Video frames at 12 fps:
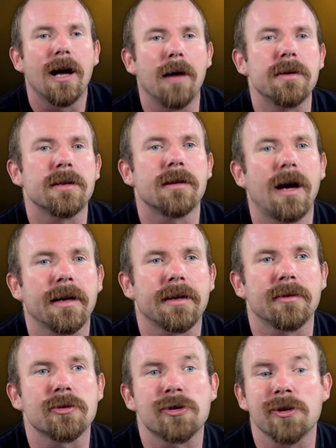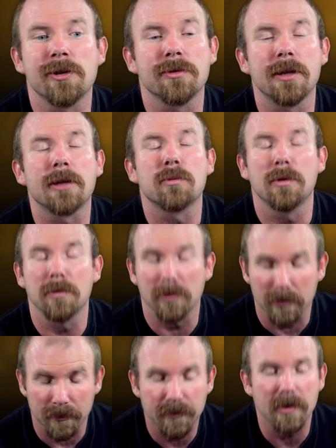I mean, I can assure you that we
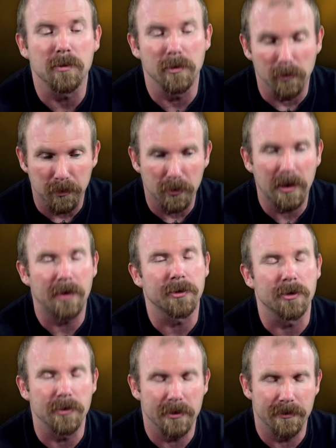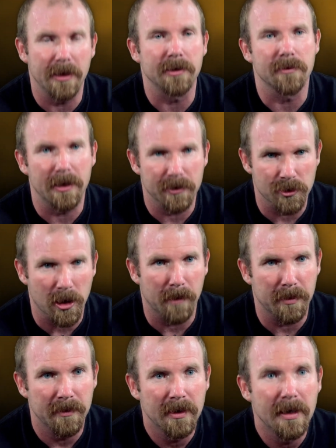will pull out a great job.